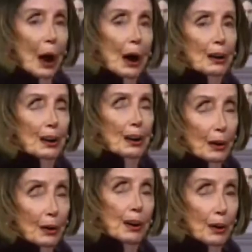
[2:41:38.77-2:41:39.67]
Donald
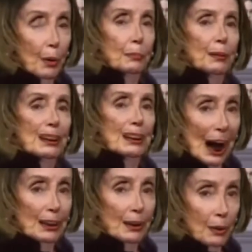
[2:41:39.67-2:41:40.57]
Trump's tax
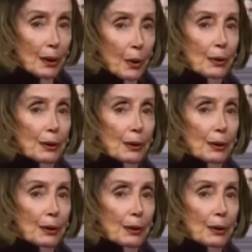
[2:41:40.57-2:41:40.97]
returns.